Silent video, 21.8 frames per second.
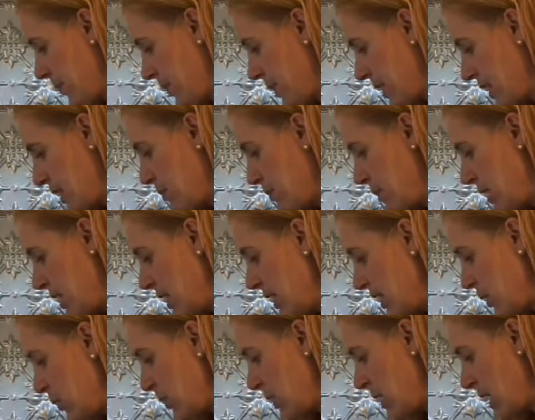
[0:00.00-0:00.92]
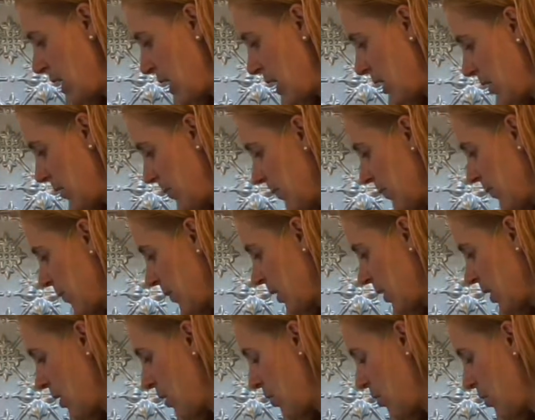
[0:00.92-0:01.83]
As many as we can
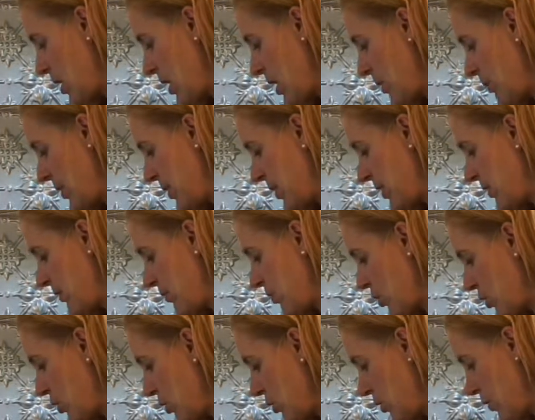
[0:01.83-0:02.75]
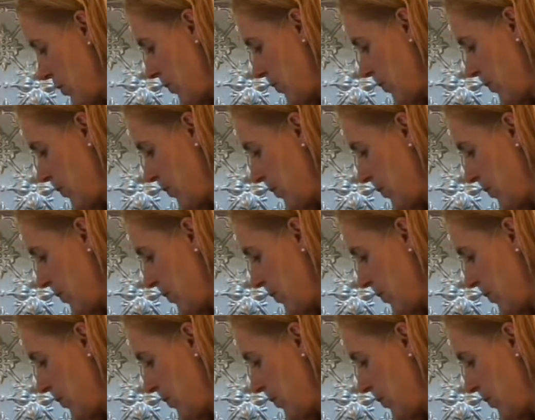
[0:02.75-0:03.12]
on our piece of dough.